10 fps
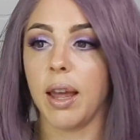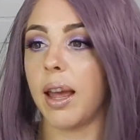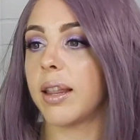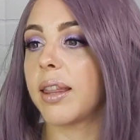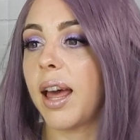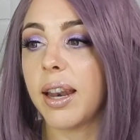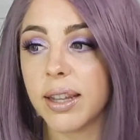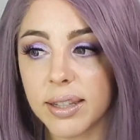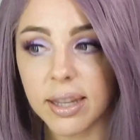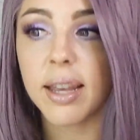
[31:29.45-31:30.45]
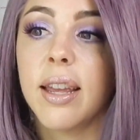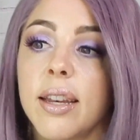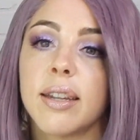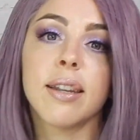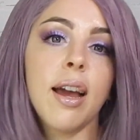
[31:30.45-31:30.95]
And that is
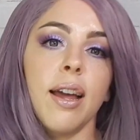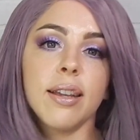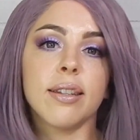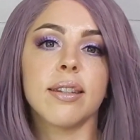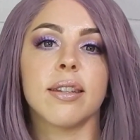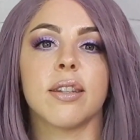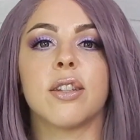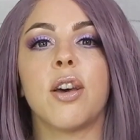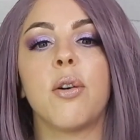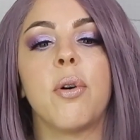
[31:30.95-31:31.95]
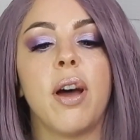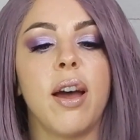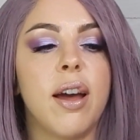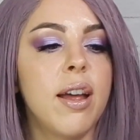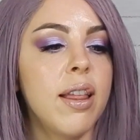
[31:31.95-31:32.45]
it, guys. So
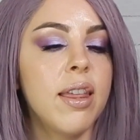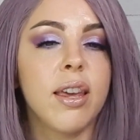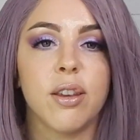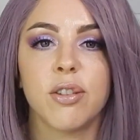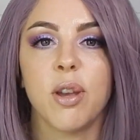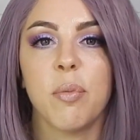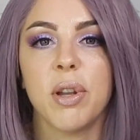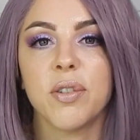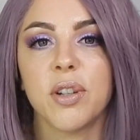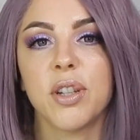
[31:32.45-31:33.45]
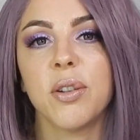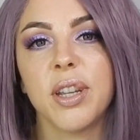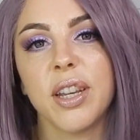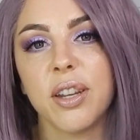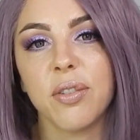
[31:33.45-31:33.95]
thank you so much for
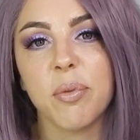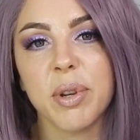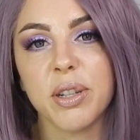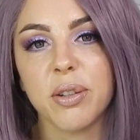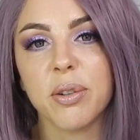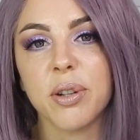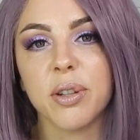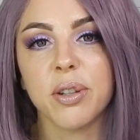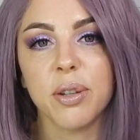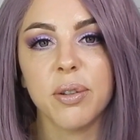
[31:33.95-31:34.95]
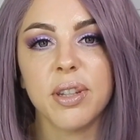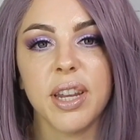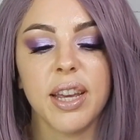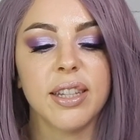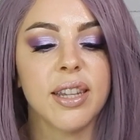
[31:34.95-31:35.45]
tuning in for my Tutorial
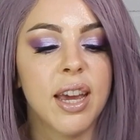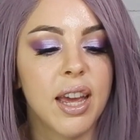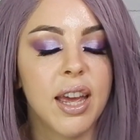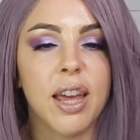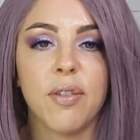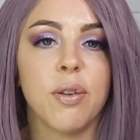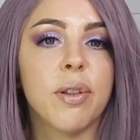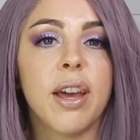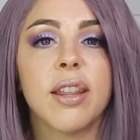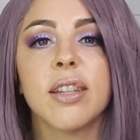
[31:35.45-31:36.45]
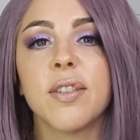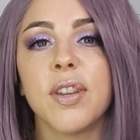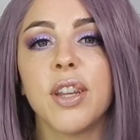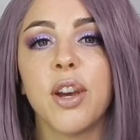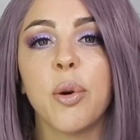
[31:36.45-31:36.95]
Tuesdays. If you like this
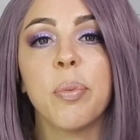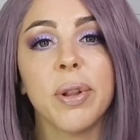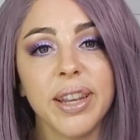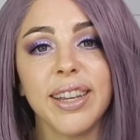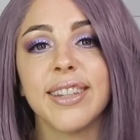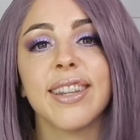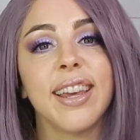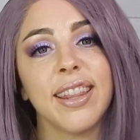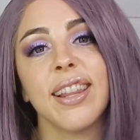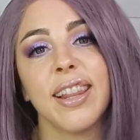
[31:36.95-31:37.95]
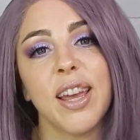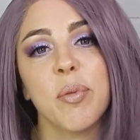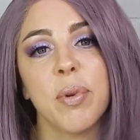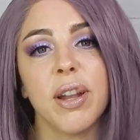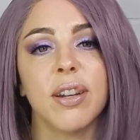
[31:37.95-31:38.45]
video, please hit the
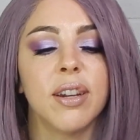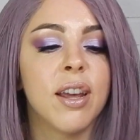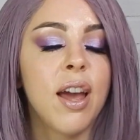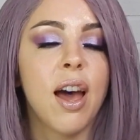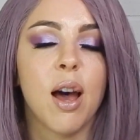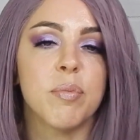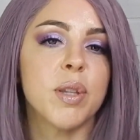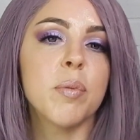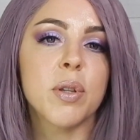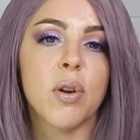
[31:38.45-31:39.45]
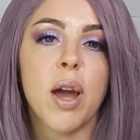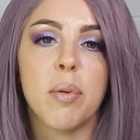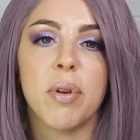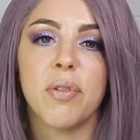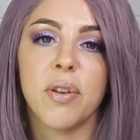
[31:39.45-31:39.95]
like button,
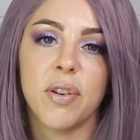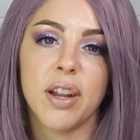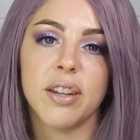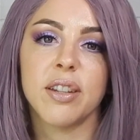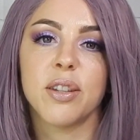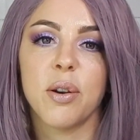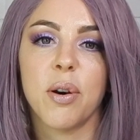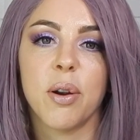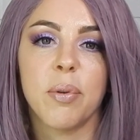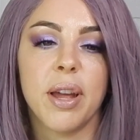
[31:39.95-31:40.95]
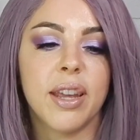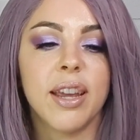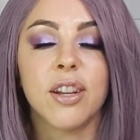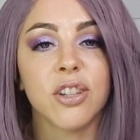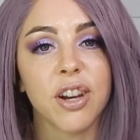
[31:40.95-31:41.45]
subscribe if you've not done so
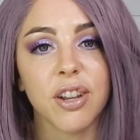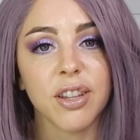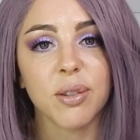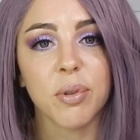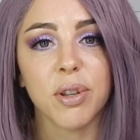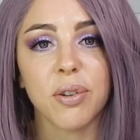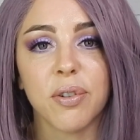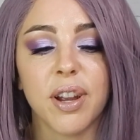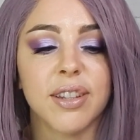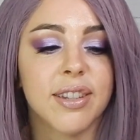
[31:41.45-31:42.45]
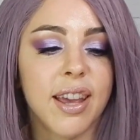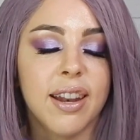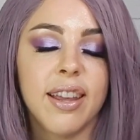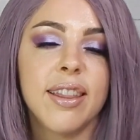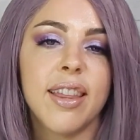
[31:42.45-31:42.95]
already, share this with your friends,
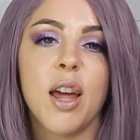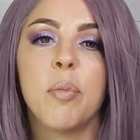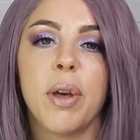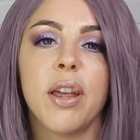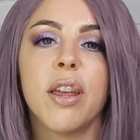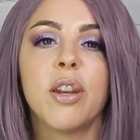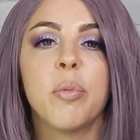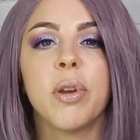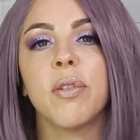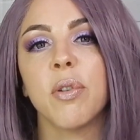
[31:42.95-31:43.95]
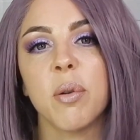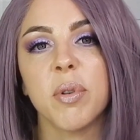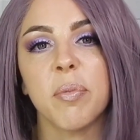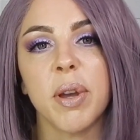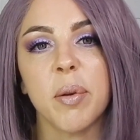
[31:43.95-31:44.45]
and hit that bell and you'll be informed
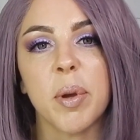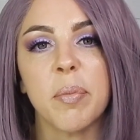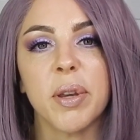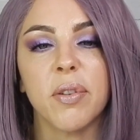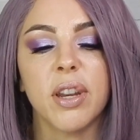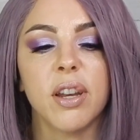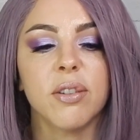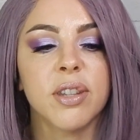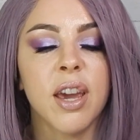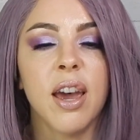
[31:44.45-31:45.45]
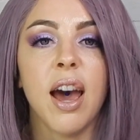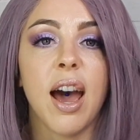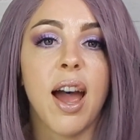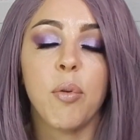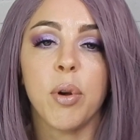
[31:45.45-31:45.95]
of my upcoming videos.
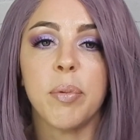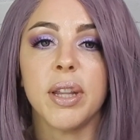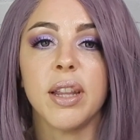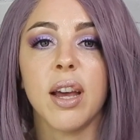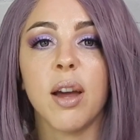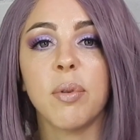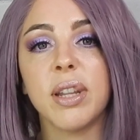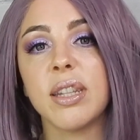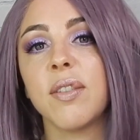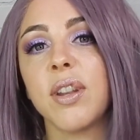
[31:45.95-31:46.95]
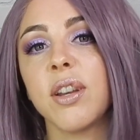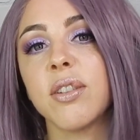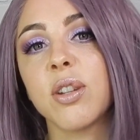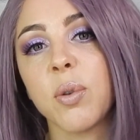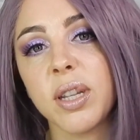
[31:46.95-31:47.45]
I will be releasing
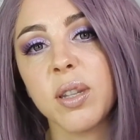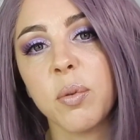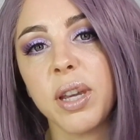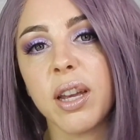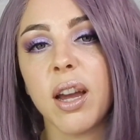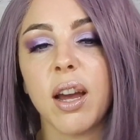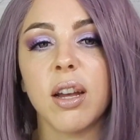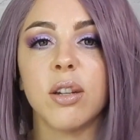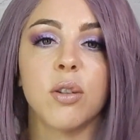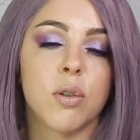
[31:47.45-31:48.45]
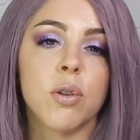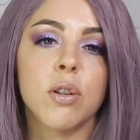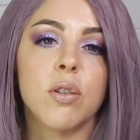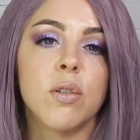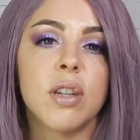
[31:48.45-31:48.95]
videos twice a week. Tutorial
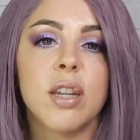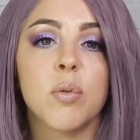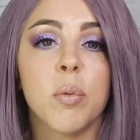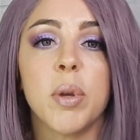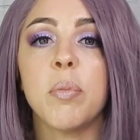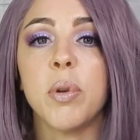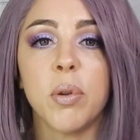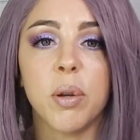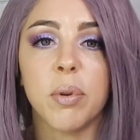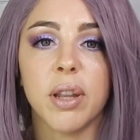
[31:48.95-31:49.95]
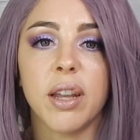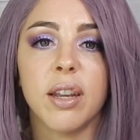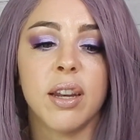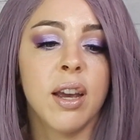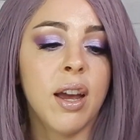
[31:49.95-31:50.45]
Tuesdays will be beauty
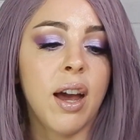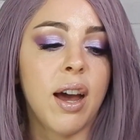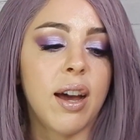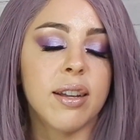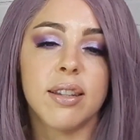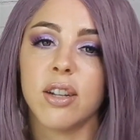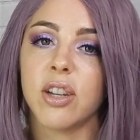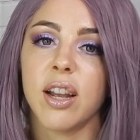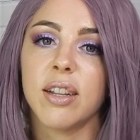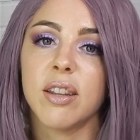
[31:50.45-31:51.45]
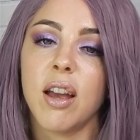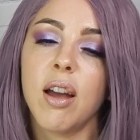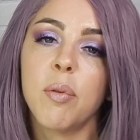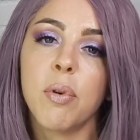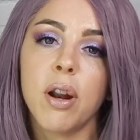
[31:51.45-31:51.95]
related, such as
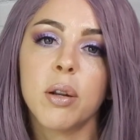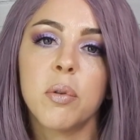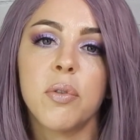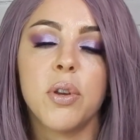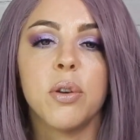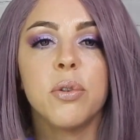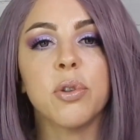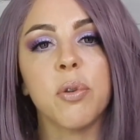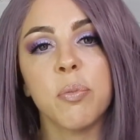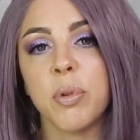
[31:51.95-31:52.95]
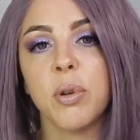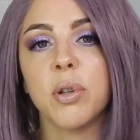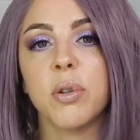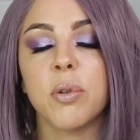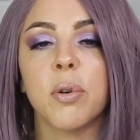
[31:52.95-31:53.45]
product reviews, beauty
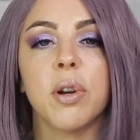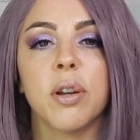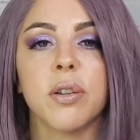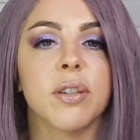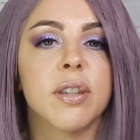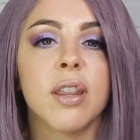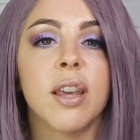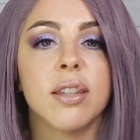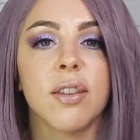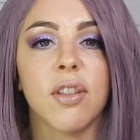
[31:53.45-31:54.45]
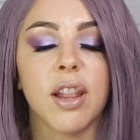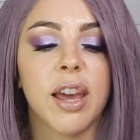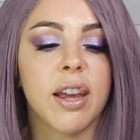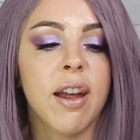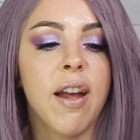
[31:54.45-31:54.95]
tutorials, things of the
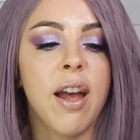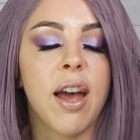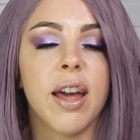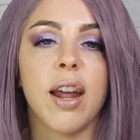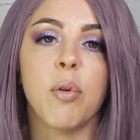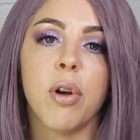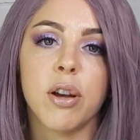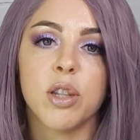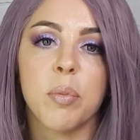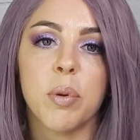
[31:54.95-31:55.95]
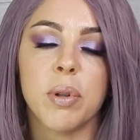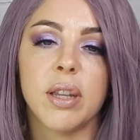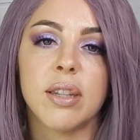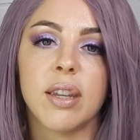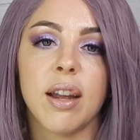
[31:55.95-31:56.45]
like, and I will also be
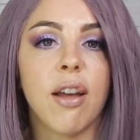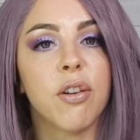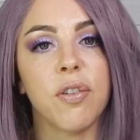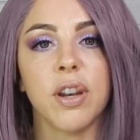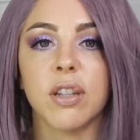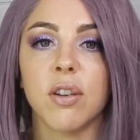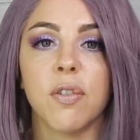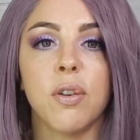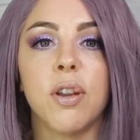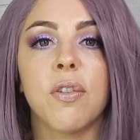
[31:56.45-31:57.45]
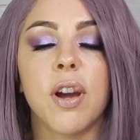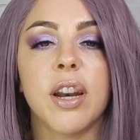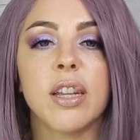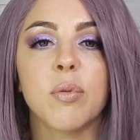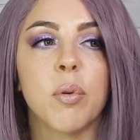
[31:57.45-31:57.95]
releasing either Fitness or Foodie
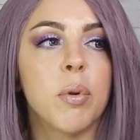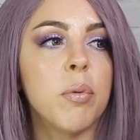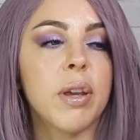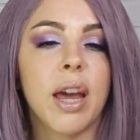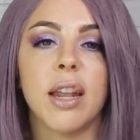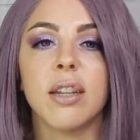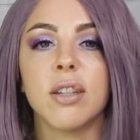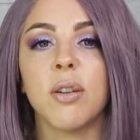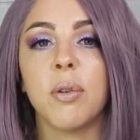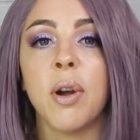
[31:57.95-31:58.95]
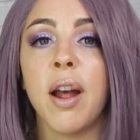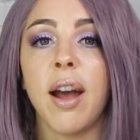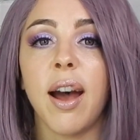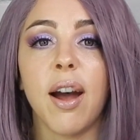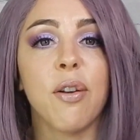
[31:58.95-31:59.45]
Fridays where we will get into
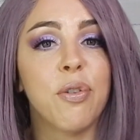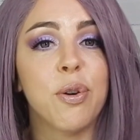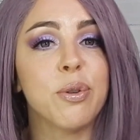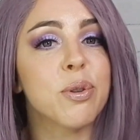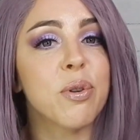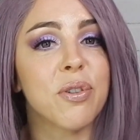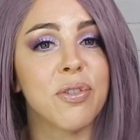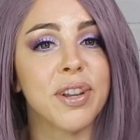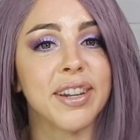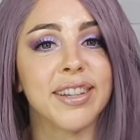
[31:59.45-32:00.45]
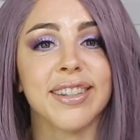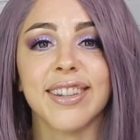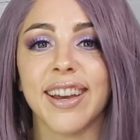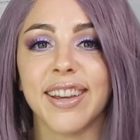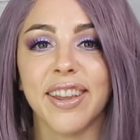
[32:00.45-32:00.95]
foods or fitness.
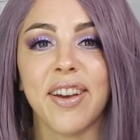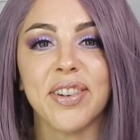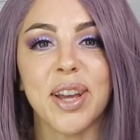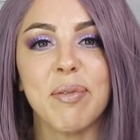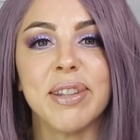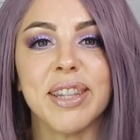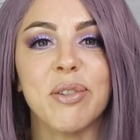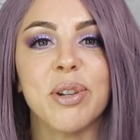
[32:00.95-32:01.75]
You'll have to come and see